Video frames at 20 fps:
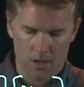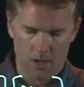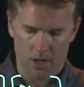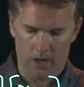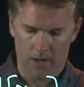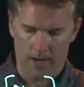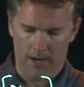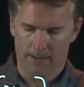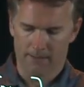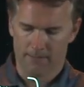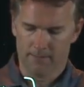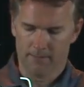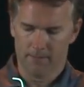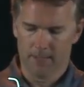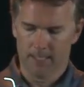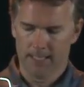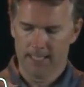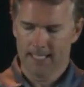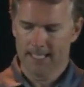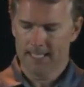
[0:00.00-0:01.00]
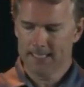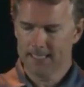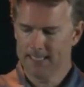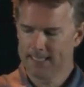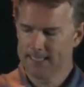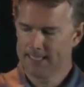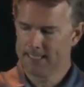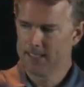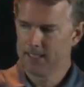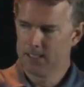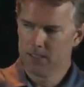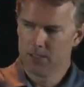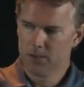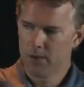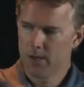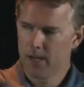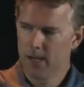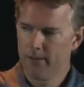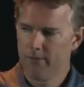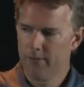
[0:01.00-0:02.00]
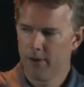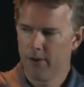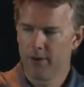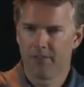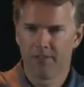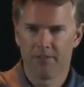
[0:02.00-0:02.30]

All right, let's try a very